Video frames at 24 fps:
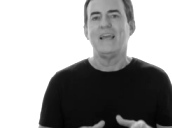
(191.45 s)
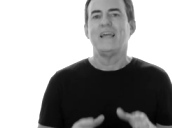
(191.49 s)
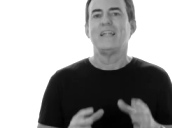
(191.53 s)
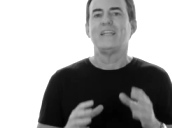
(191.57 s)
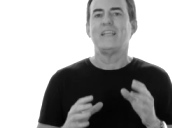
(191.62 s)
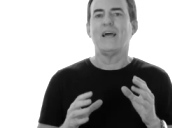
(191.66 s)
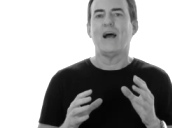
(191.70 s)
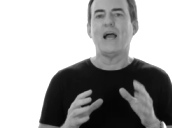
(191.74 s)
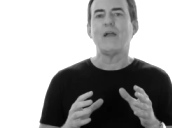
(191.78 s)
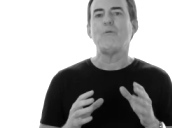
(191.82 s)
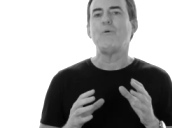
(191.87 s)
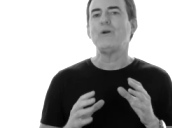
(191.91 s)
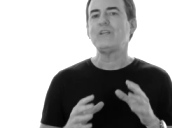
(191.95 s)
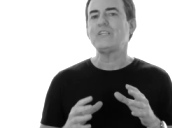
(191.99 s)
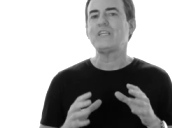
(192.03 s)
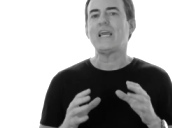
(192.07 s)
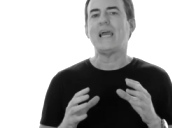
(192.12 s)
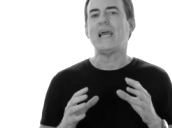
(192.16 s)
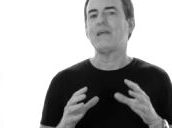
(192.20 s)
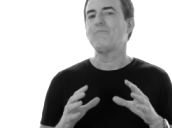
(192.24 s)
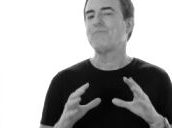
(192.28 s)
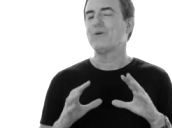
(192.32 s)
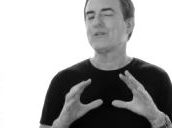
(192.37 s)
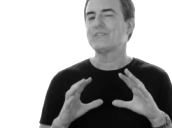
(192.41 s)
Now, I wish
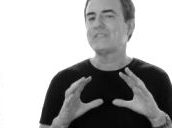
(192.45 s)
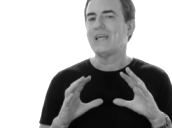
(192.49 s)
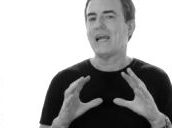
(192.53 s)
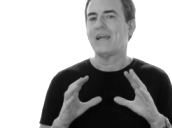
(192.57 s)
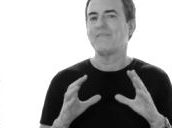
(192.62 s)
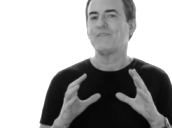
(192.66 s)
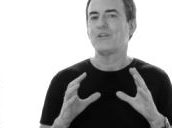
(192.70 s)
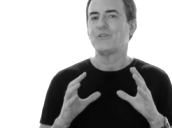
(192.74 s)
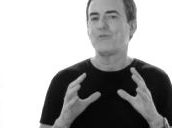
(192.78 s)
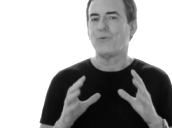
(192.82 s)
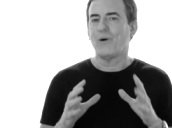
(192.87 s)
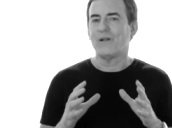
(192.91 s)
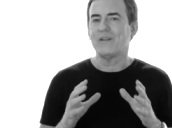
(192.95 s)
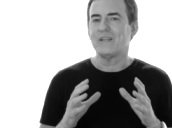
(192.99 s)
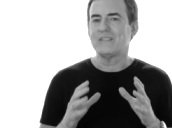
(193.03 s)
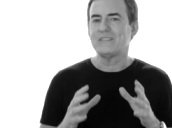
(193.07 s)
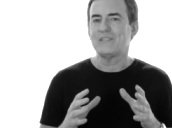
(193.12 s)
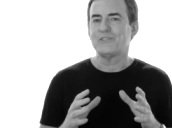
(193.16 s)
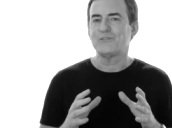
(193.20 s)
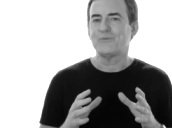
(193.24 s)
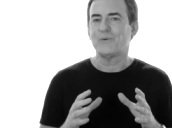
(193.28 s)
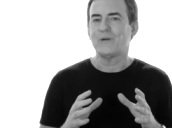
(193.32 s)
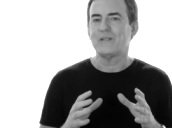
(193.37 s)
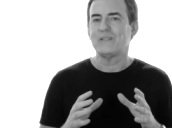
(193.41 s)
I had more time to dwell on
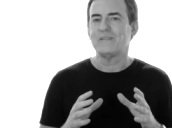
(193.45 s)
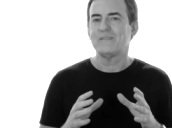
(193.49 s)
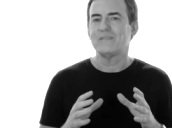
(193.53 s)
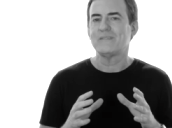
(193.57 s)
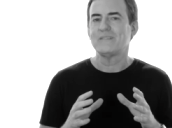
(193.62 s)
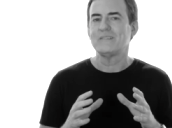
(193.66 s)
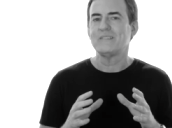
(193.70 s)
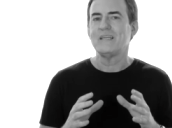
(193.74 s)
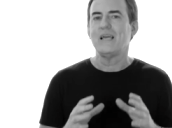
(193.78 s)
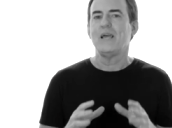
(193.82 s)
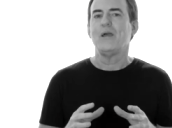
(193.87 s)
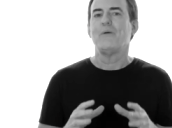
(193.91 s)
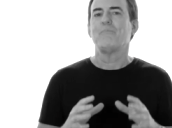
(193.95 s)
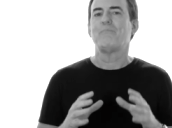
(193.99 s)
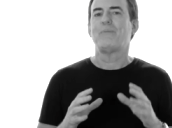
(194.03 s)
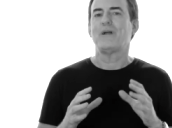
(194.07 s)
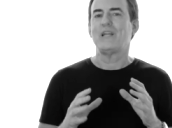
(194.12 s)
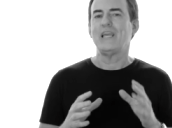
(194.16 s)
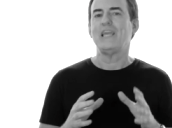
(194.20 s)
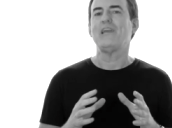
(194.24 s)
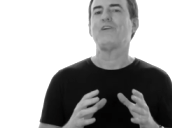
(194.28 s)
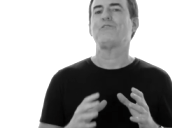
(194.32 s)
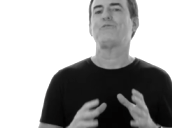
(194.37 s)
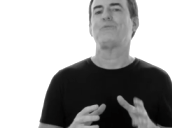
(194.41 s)
this one, but
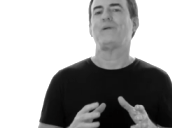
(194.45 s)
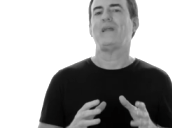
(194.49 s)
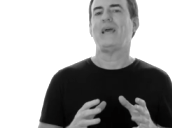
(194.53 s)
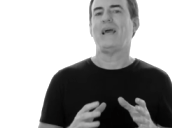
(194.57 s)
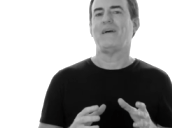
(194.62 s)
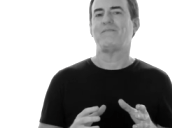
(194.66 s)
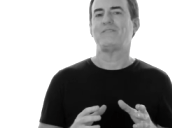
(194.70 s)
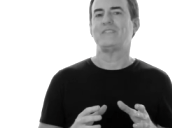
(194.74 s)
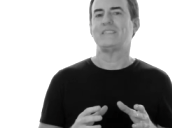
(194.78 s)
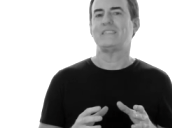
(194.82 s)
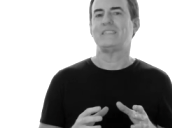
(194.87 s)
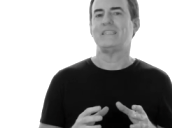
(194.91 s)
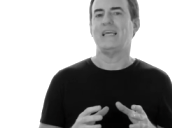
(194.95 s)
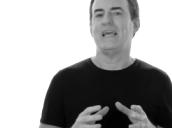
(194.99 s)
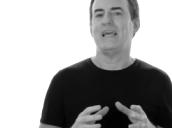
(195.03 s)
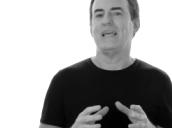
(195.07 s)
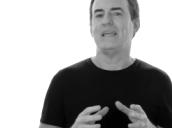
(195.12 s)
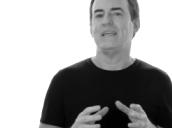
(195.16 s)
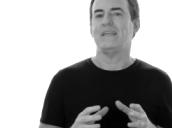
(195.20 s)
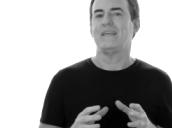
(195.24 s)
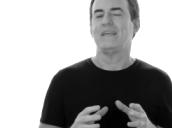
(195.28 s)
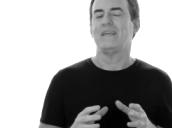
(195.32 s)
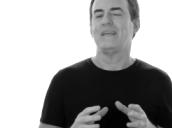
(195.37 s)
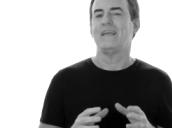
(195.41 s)
here's what I have to
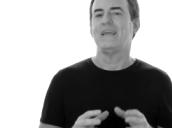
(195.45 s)
say.